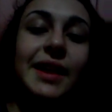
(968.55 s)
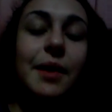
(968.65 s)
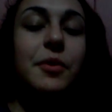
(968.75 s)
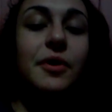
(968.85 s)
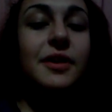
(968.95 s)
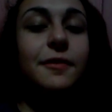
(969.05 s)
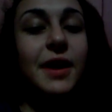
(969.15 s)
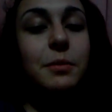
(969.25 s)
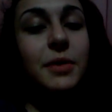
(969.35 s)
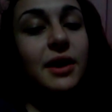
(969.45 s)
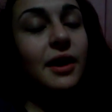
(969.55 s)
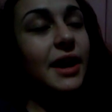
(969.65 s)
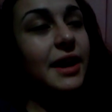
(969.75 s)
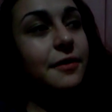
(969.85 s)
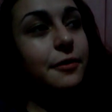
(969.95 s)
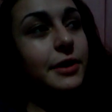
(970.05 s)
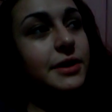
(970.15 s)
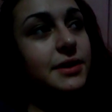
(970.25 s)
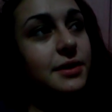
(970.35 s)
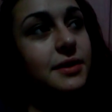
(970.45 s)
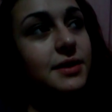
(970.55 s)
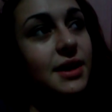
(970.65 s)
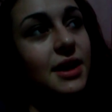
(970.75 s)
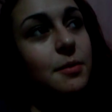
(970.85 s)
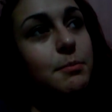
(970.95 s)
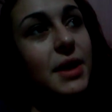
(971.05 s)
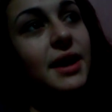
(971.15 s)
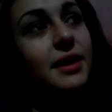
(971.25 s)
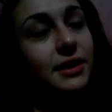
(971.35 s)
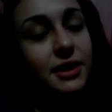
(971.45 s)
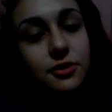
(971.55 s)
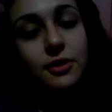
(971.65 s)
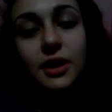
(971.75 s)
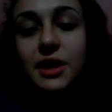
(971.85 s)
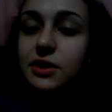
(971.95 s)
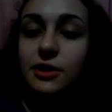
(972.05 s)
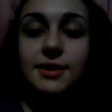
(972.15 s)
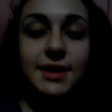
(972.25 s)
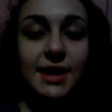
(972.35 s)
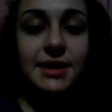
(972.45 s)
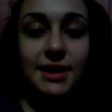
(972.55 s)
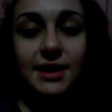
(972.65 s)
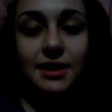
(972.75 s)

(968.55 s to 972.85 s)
Or in Family Guy, for instance, Meg literally turns 18.